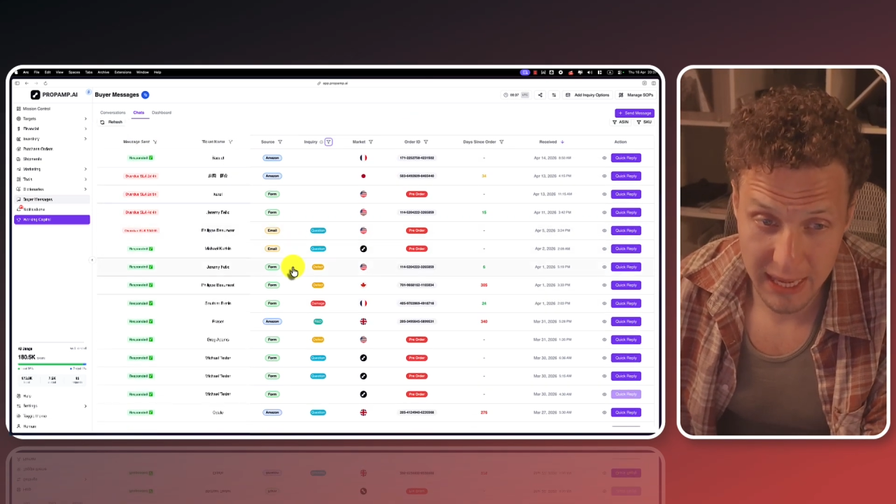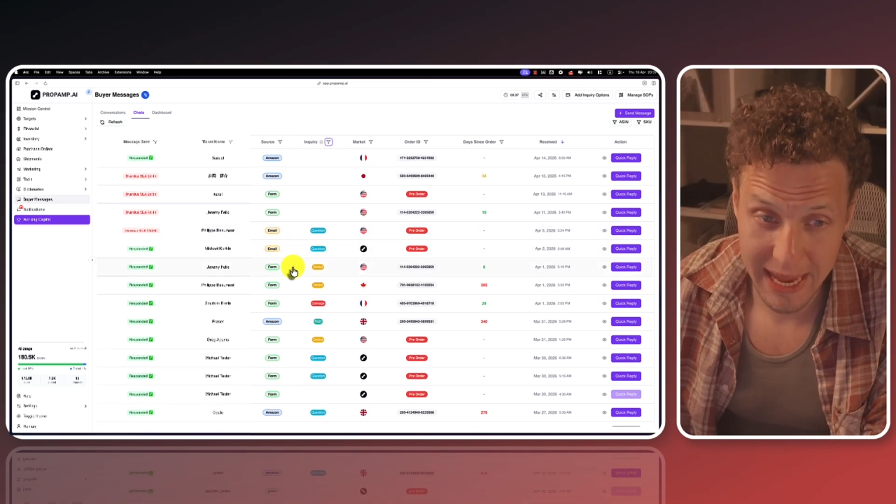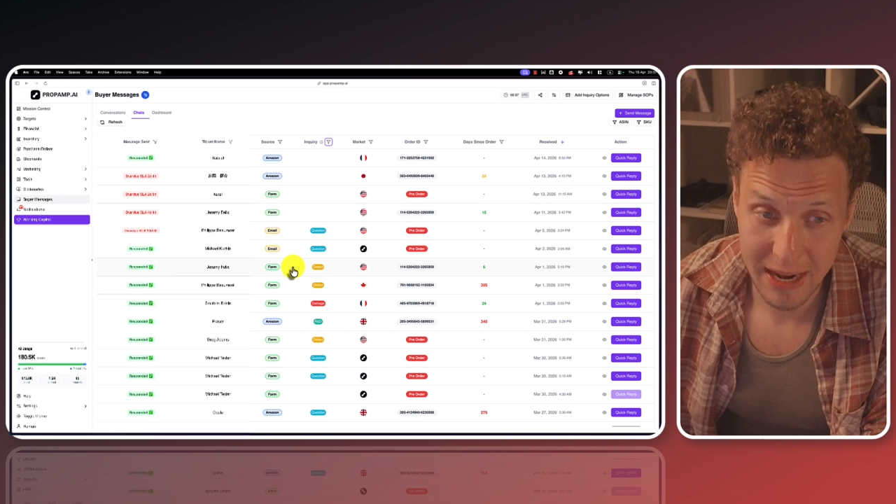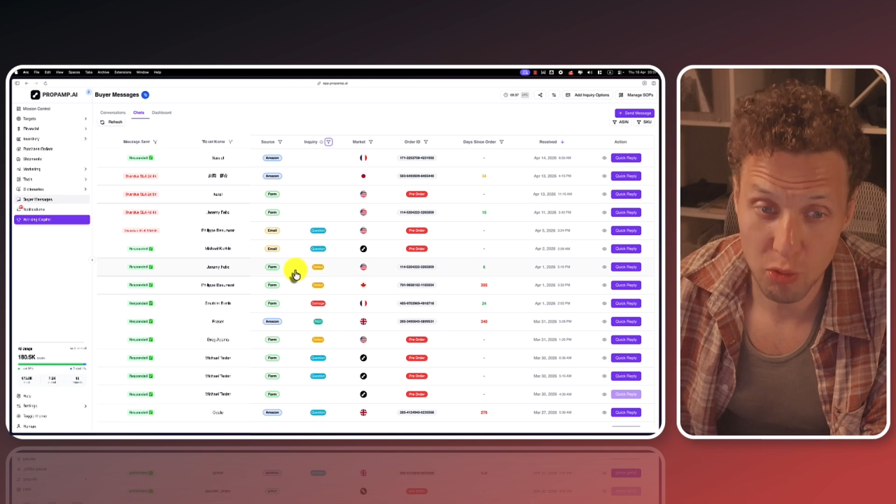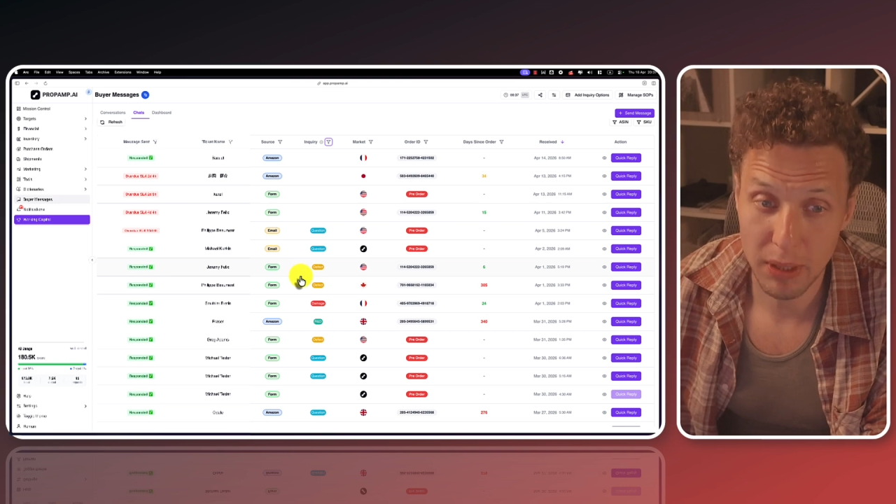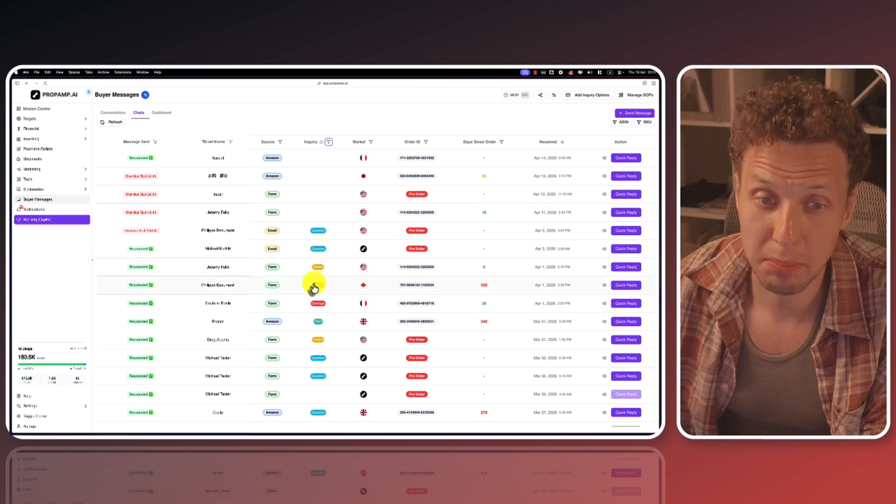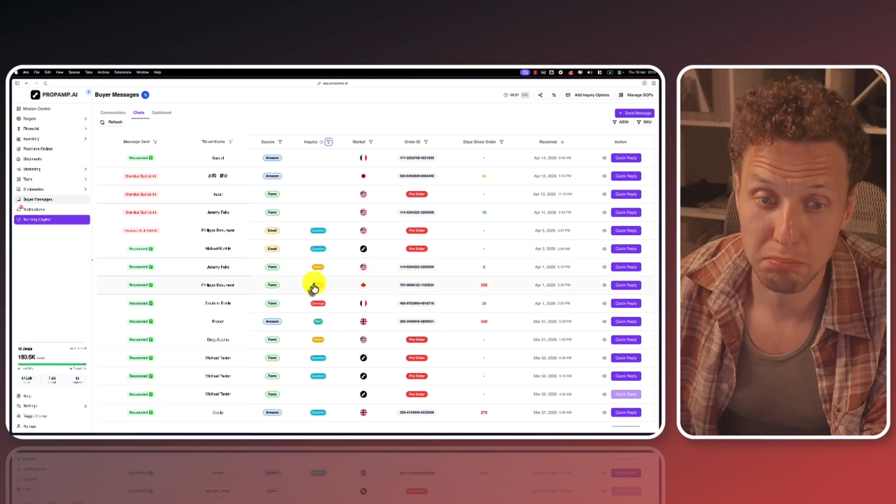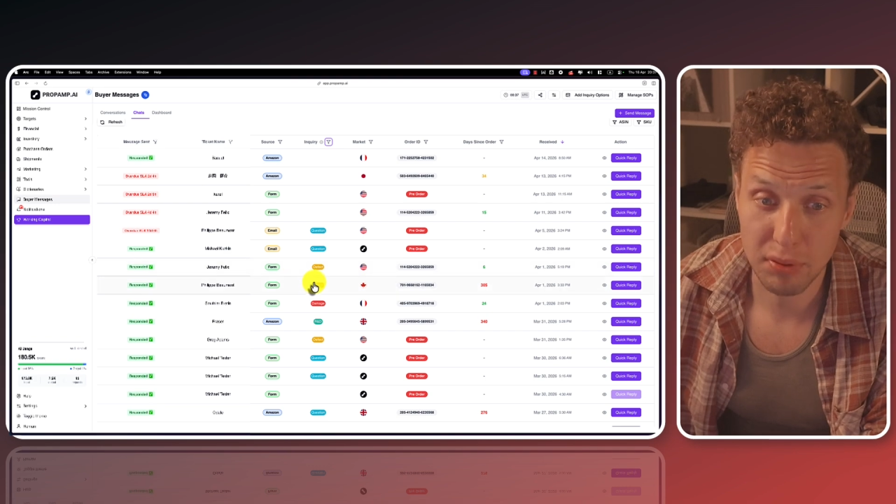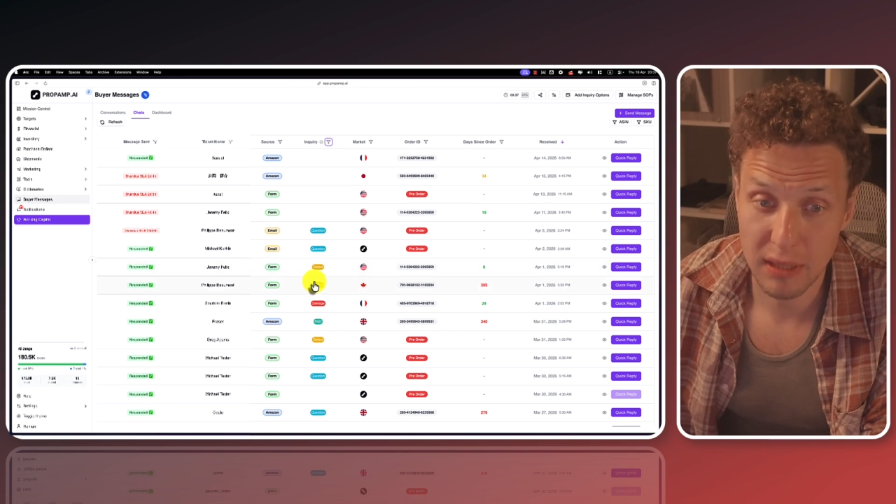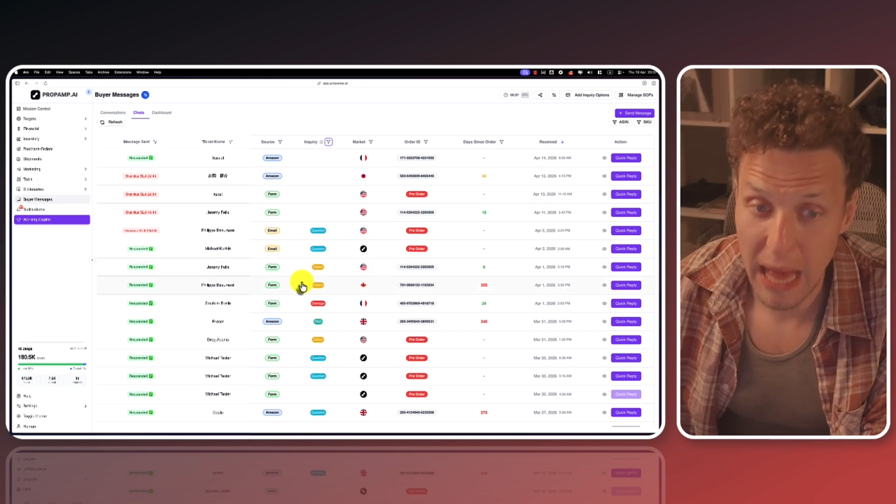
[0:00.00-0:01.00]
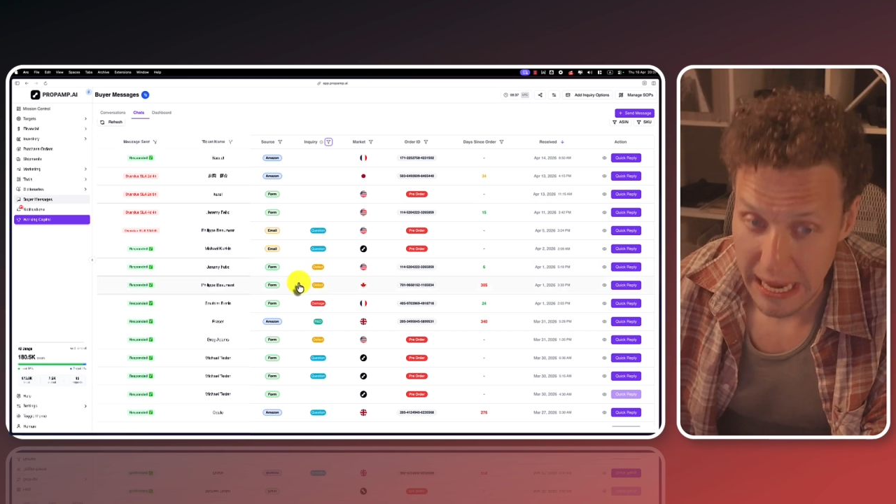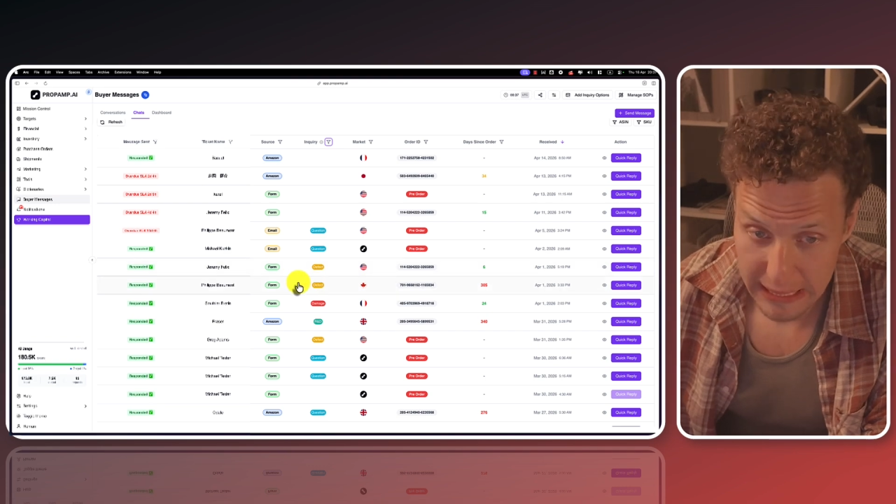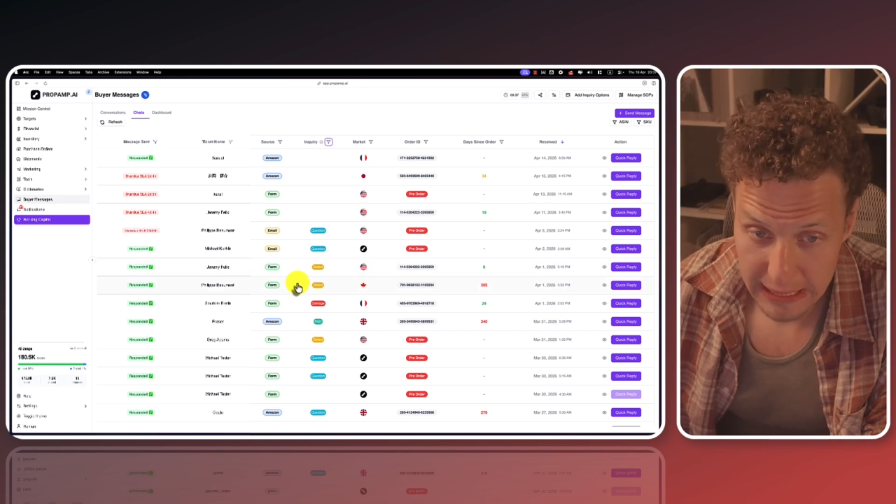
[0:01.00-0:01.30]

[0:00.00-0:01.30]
a reply.